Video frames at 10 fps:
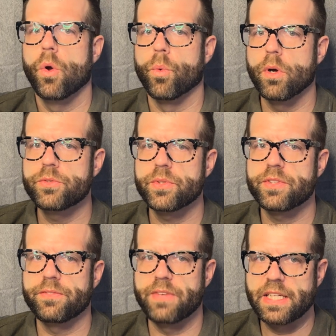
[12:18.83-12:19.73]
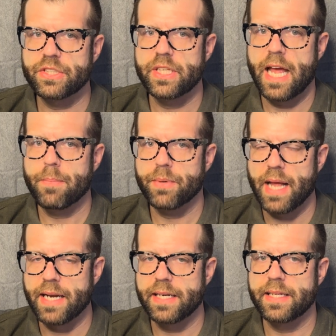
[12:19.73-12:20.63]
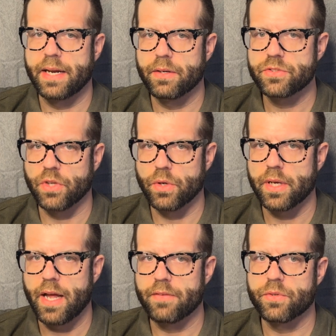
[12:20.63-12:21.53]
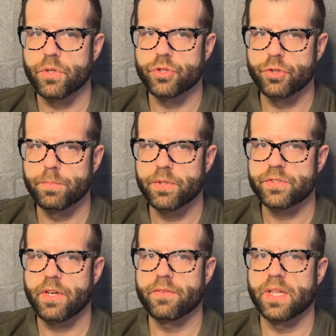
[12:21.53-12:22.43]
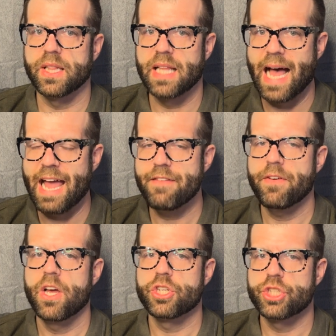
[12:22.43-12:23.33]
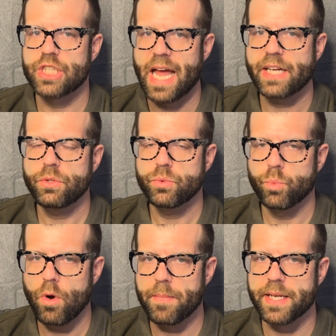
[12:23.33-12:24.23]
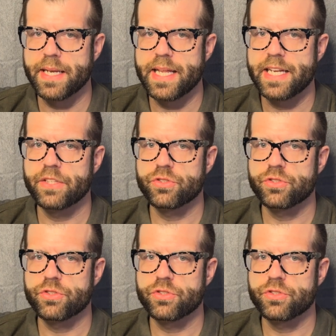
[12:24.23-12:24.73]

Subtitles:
Rhoades was eventually apprehended in Arizona after a trooper discovered a live, shackled woman in his